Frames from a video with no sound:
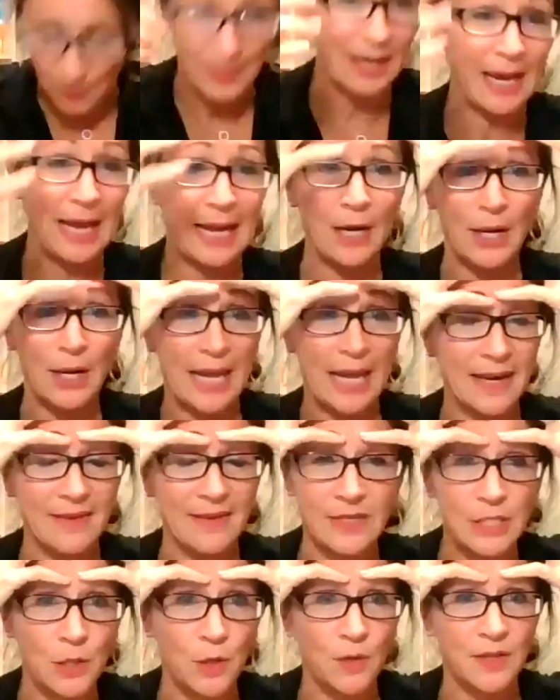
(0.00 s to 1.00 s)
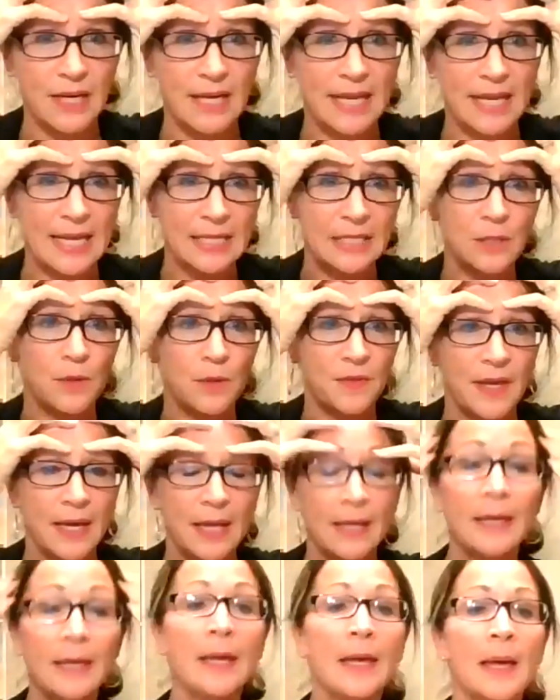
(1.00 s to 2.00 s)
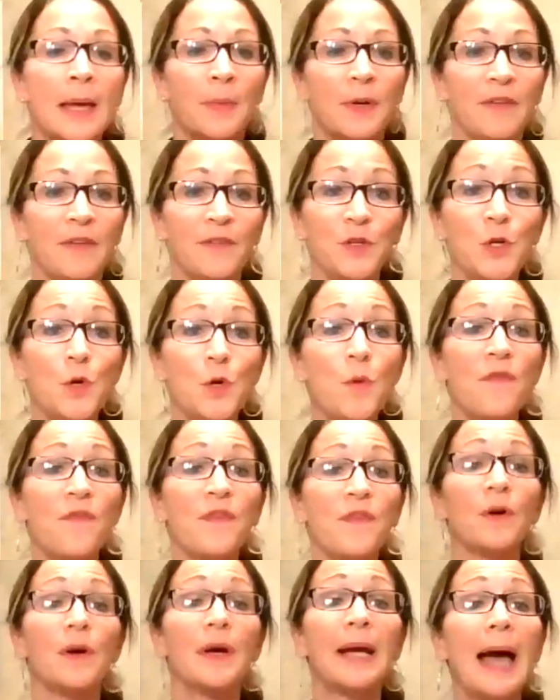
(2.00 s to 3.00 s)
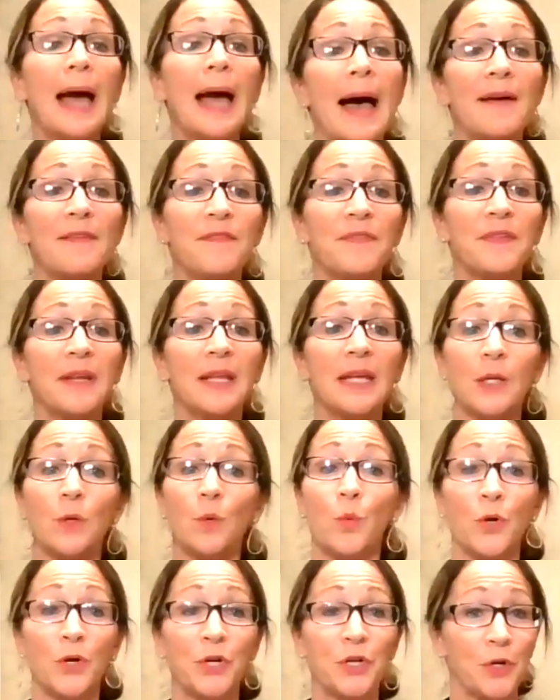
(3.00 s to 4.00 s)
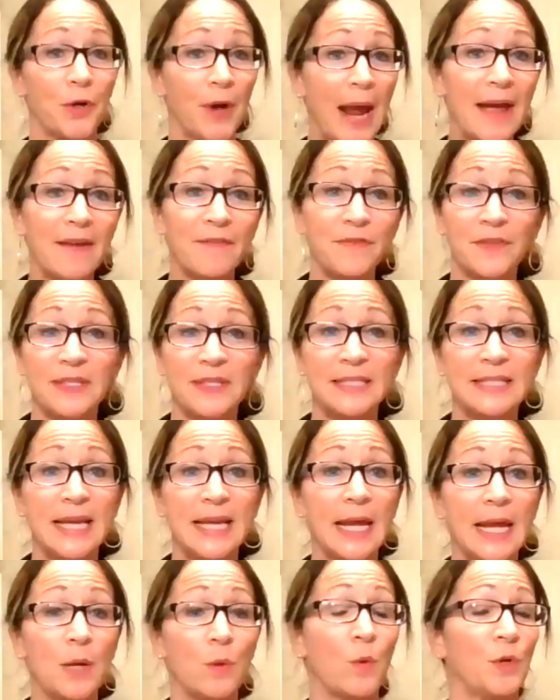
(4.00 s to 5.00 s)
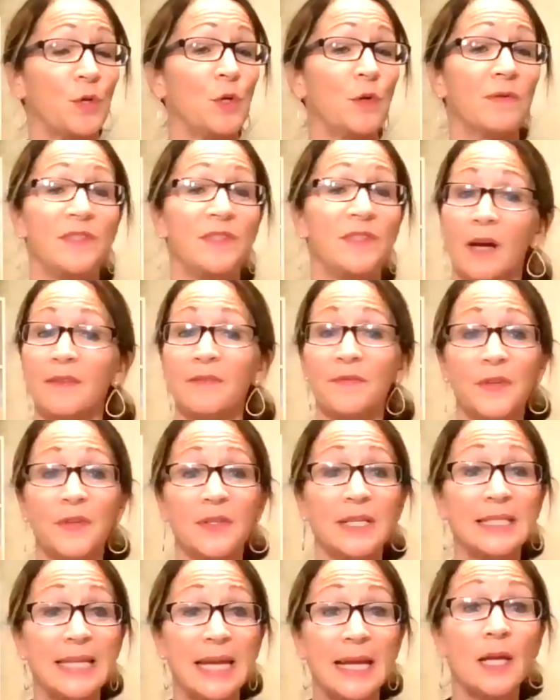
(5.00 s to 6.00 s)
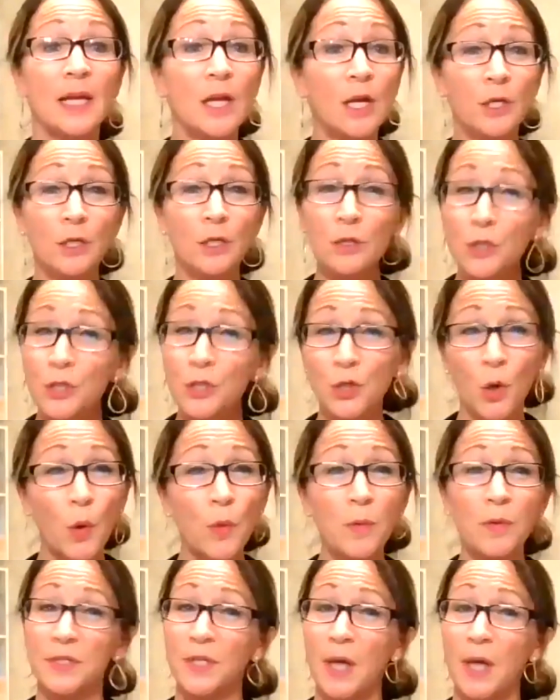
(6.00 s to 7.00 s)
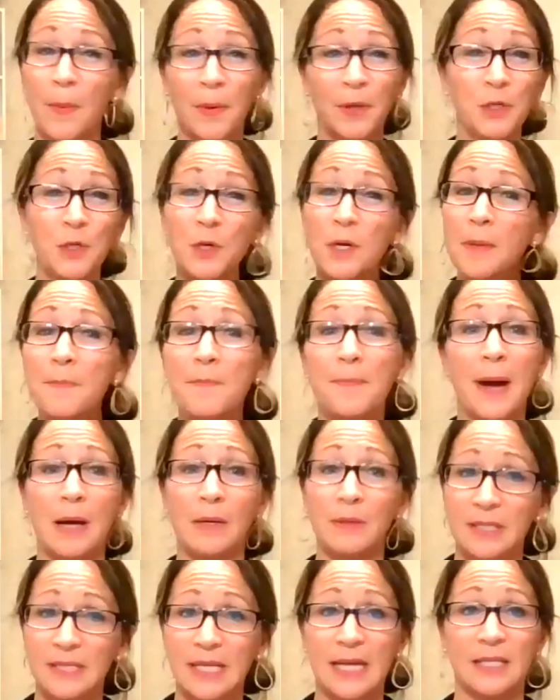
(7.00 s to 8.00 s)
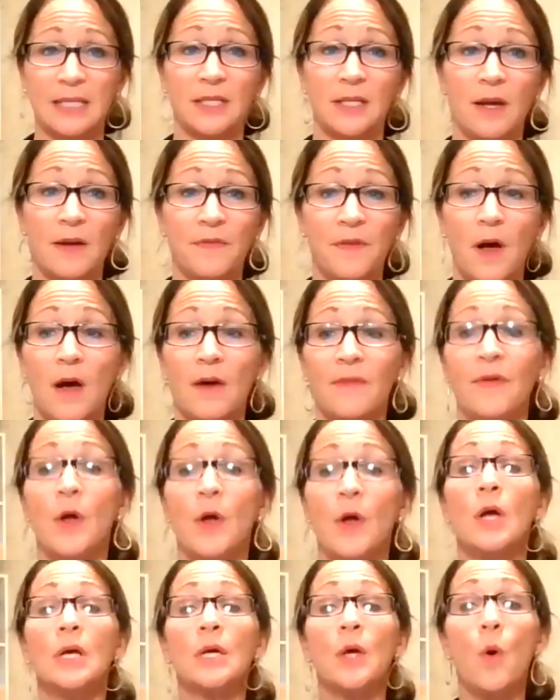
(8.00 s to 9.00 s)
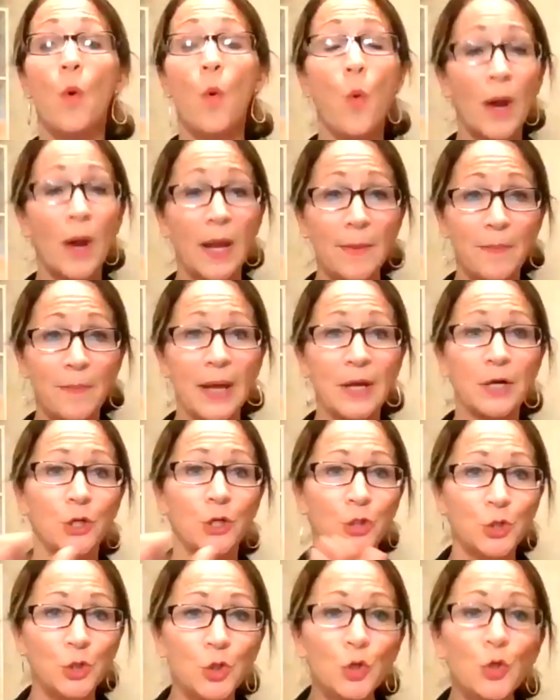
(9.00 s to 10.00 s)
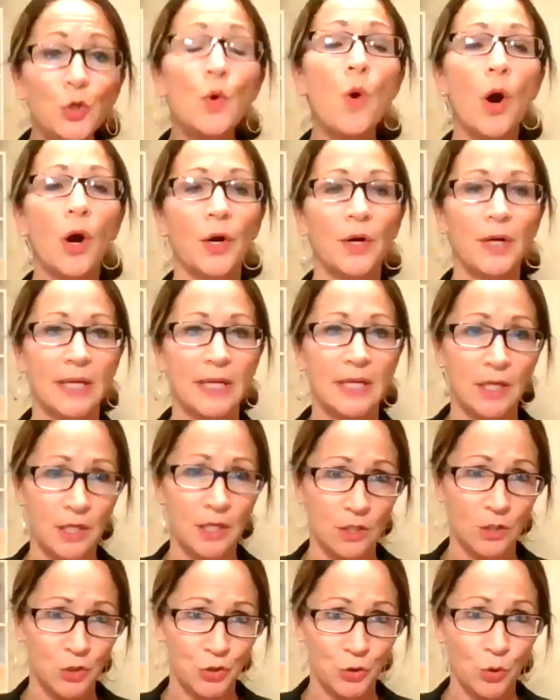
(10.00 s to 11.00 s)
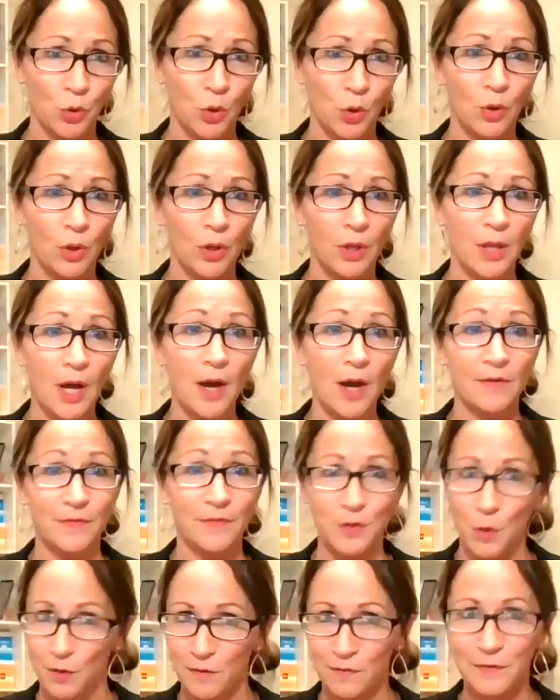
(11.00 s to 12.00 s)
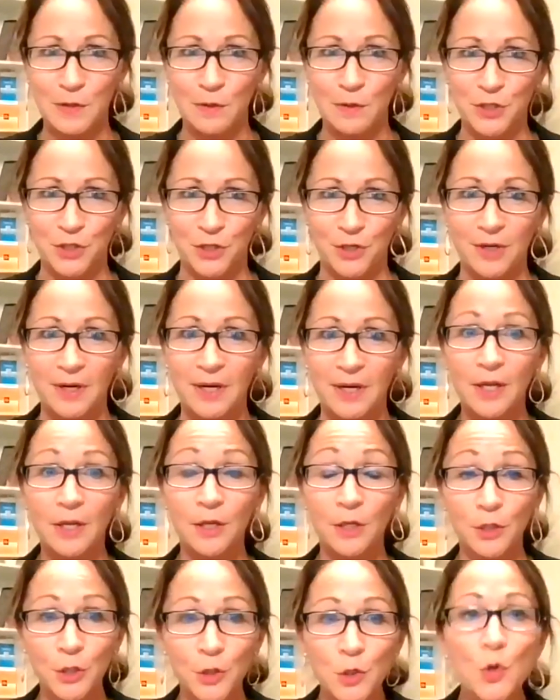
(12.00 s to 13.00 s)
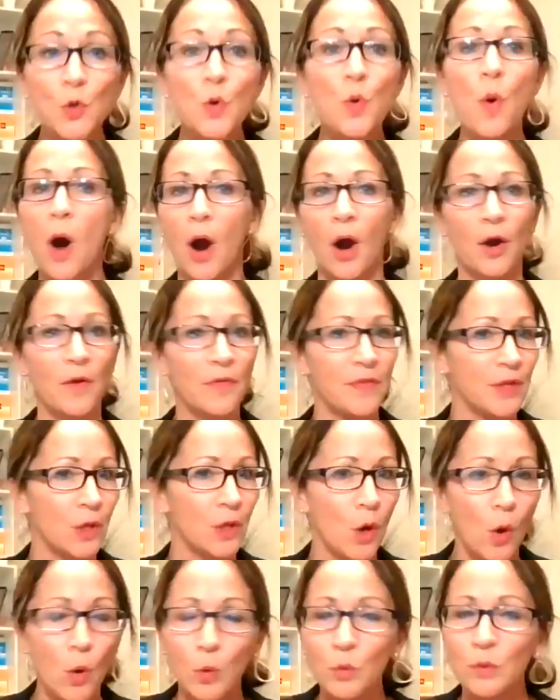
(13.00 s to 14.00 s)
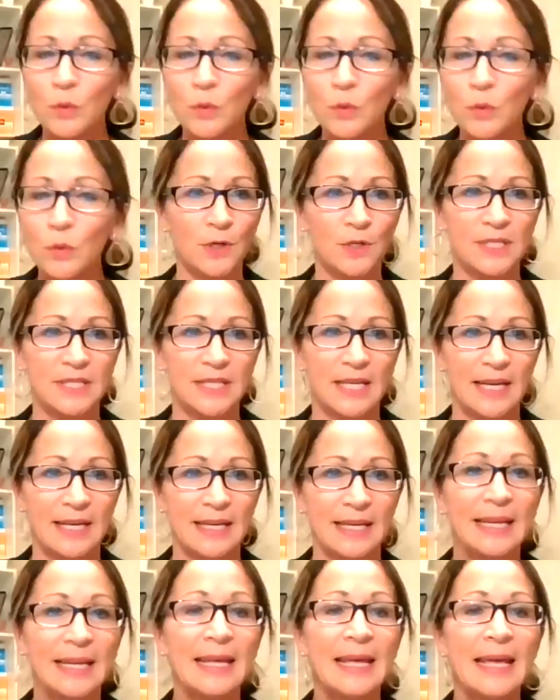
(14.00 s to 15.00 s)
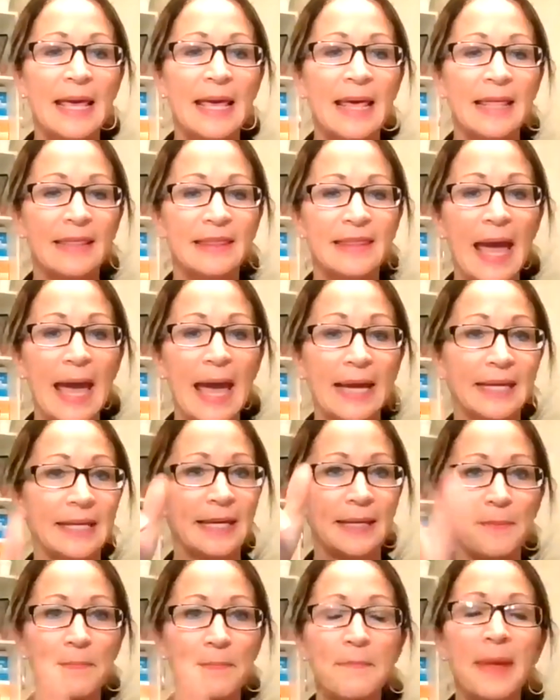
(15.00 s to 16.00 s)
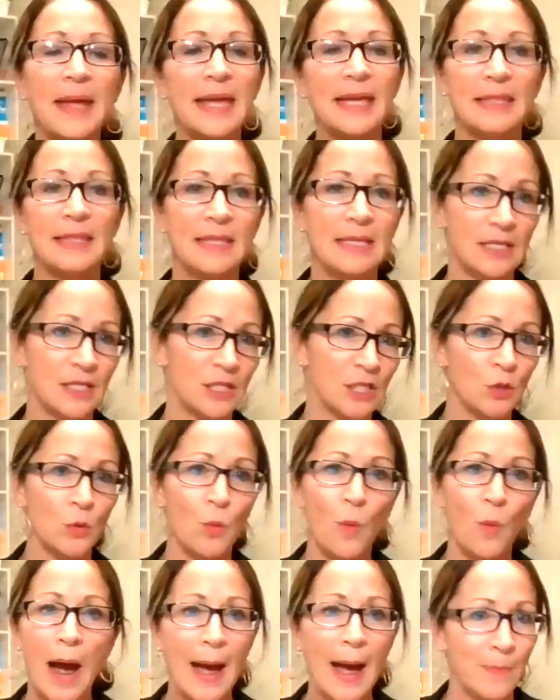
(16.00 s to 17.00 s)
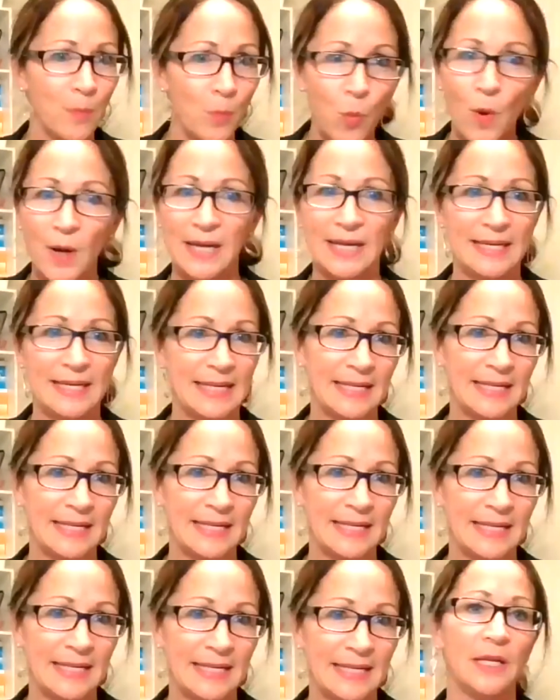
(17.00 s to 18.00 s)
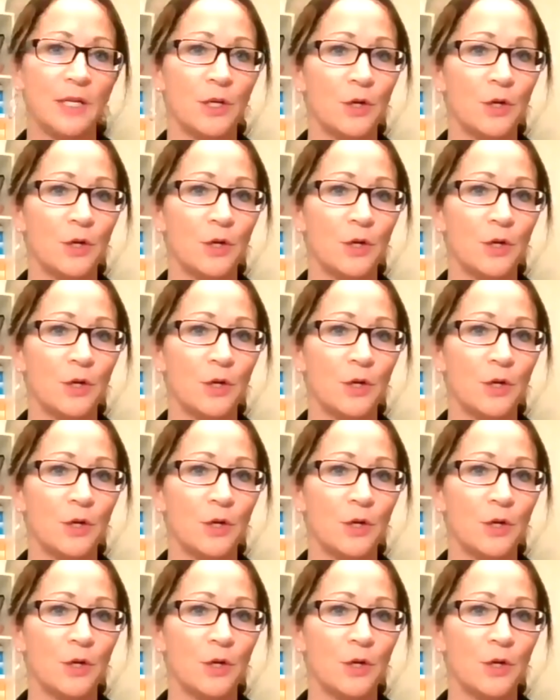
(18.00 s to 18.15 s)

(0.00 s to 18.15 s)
I can't even deal with it. I can't deal with it. But if you feel confident in where you're at for the day, what you have done for the day, your shoulders up and you can bounce that stuff off way better. You are in control of your future. You are the only person that can make this swap what it needs to be.